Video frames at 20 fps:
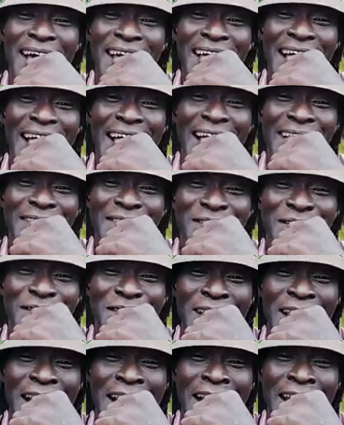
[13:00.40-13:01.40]
I, as,
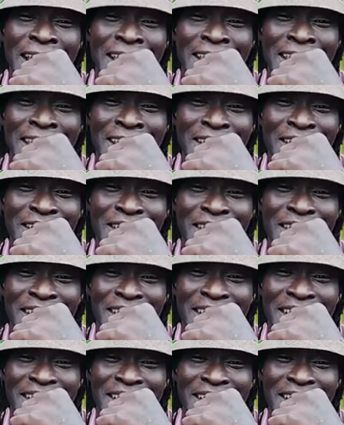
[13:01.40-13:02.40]
I ain't
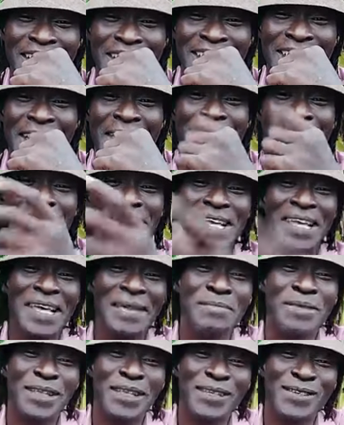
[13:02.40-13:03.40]
tell me
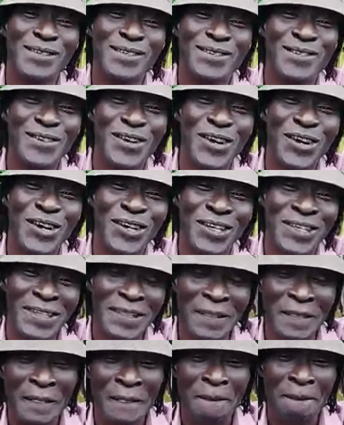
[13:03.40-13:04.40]
it be
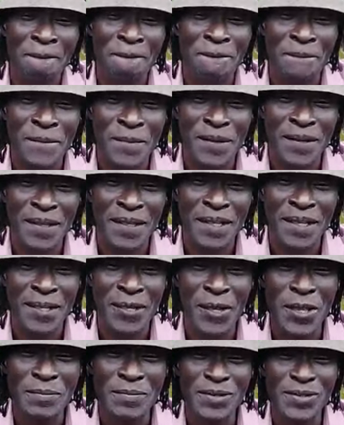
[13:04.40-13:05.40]
disgrown.
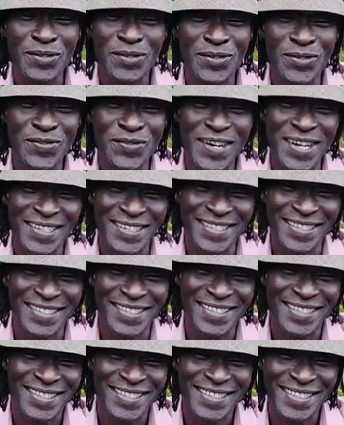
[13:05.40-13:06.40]
You know, it be
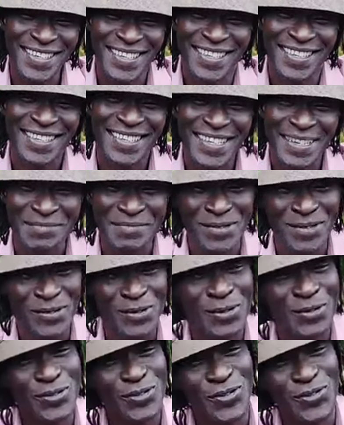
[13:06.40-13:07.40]
stressed. It be
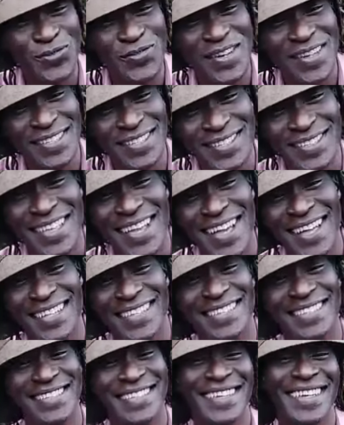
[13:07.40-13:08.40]
so stressed
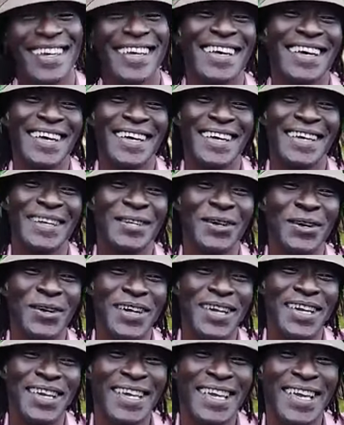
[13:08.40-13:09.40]
that you
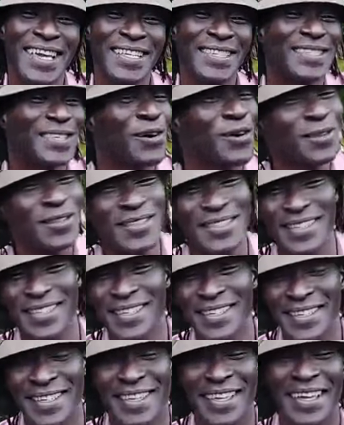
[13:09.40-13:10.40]
know, he hates all
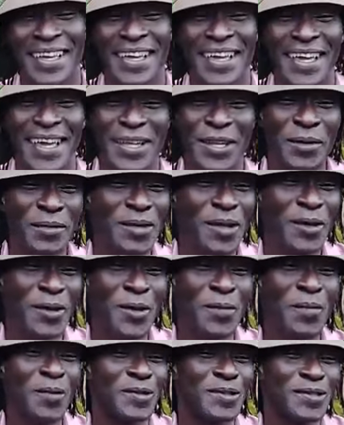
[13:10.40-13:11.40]
things. And nobody
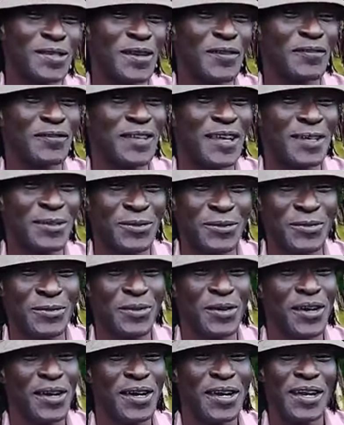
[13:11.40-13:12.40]
come out self na
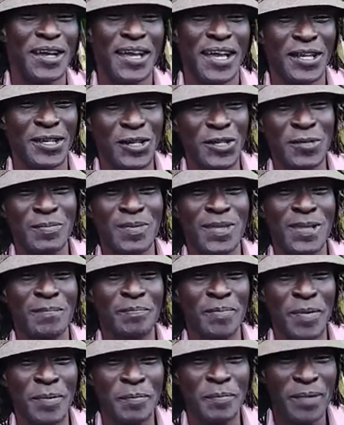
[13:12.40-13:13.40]
do. It just be
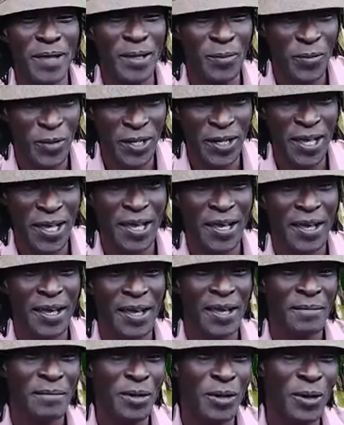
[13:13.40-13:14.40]
the pimp na the
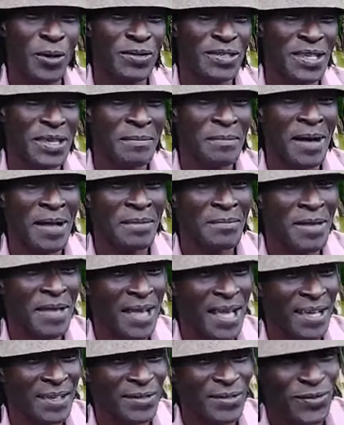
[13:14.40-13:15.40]
winner. Because a
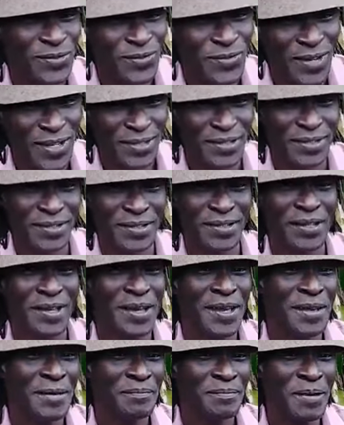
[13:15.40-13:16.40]
man make stress.
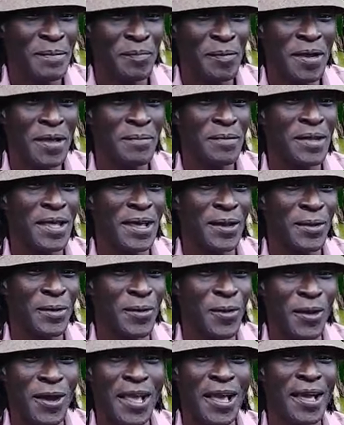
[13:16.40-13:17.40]
People them be
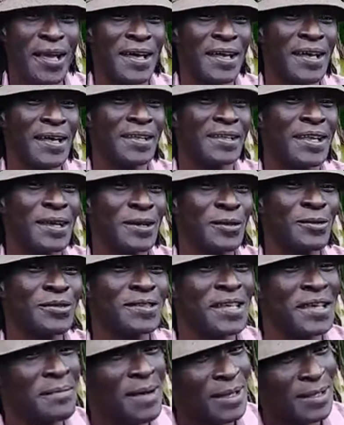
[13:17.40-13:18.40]
the color. They
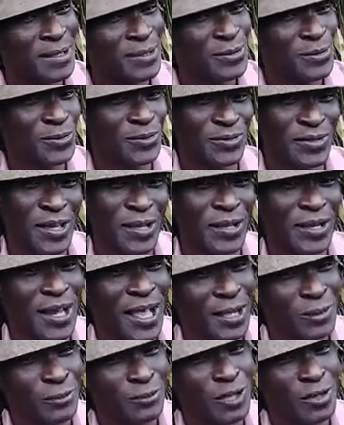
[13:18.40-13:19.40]
know say a man this on
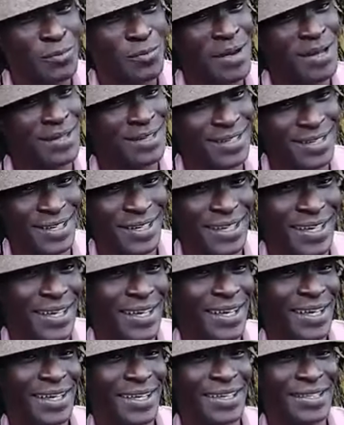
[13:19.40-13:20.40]
side. They ask say a man the.
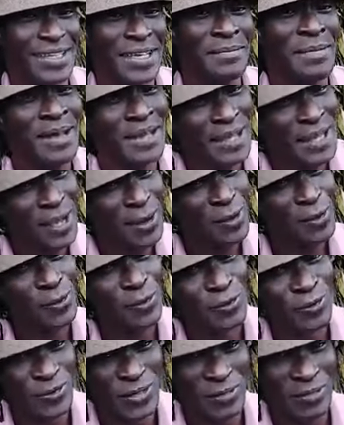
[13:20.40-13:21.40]
They say man in
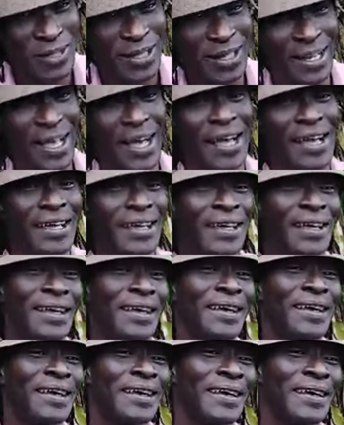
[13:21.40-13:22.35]
house. It be the lie.